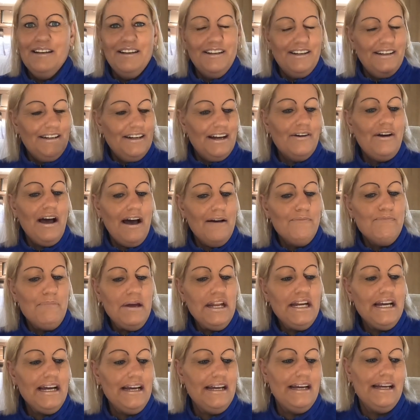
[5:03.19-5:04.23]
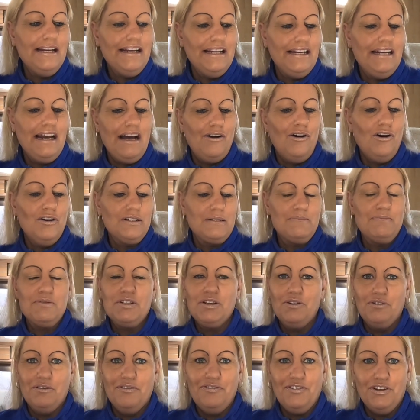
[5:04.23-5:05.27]
You know, I have been in and out of
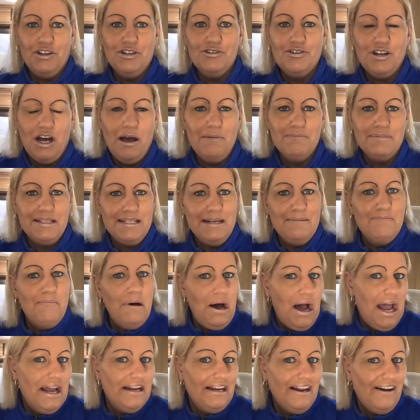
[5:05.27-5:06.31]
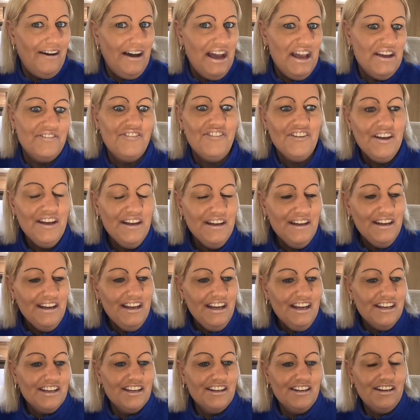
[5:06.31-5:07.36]
hospital a few times in my life.
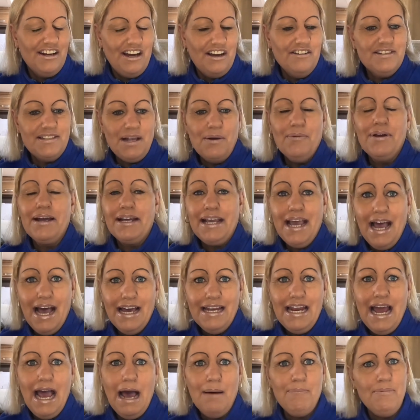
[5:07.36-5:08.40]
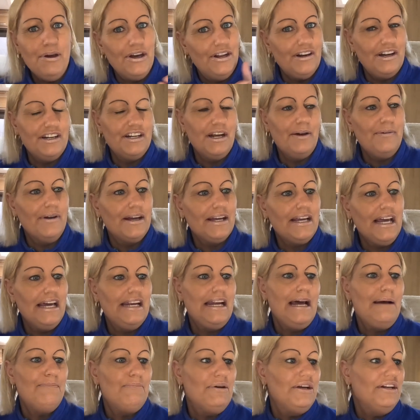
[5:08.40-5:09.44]
You know, so it can happen. I know it can
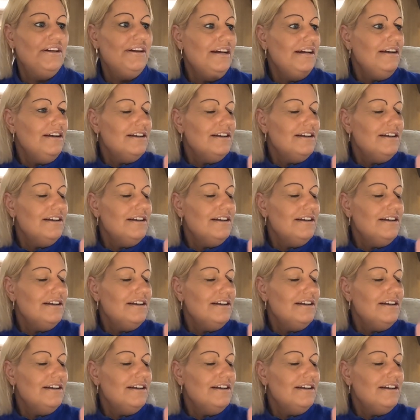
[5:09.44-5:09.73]
happen.